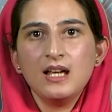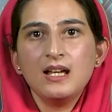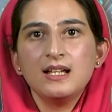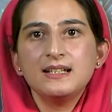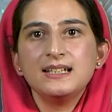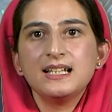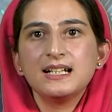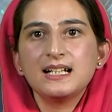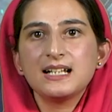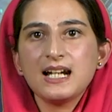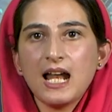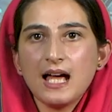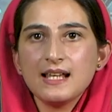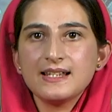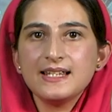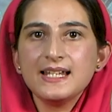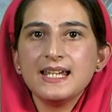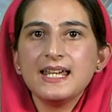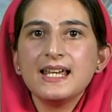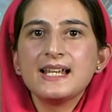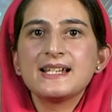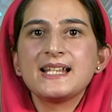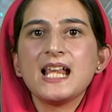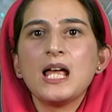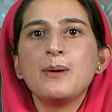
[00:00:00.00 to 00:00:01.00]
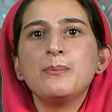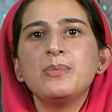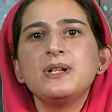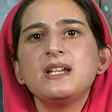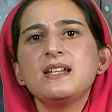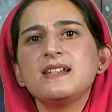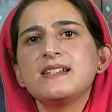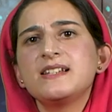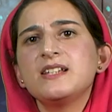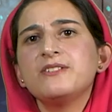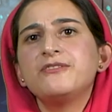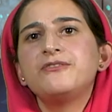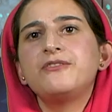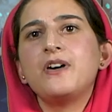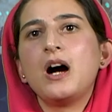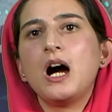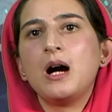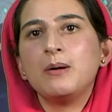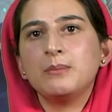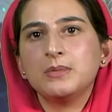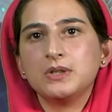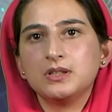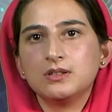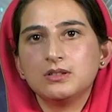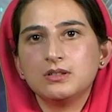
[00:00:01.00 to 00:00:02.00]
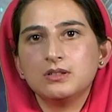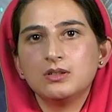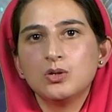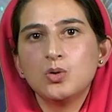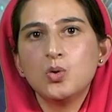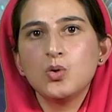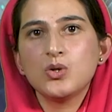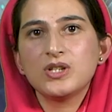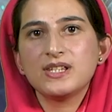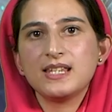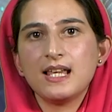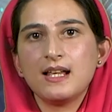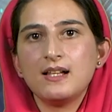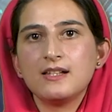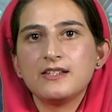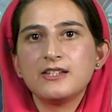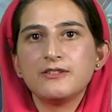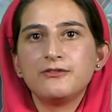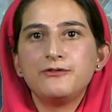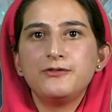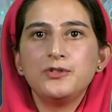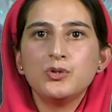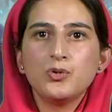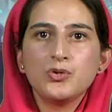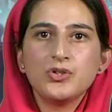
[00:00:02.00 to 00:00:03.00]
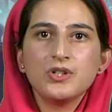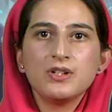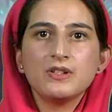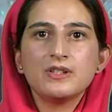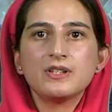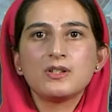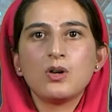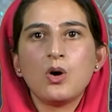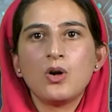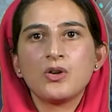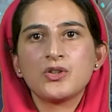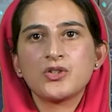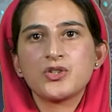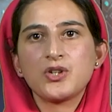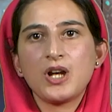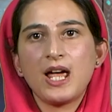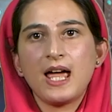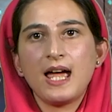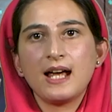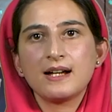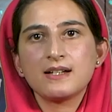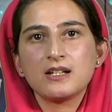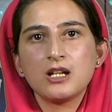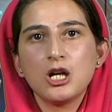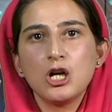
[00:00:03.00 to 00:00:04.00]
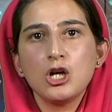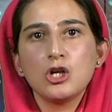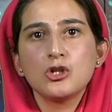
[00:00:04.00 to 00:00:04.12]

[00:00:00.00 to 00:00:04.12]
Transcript: The classic example is the farmer who sells a futures contract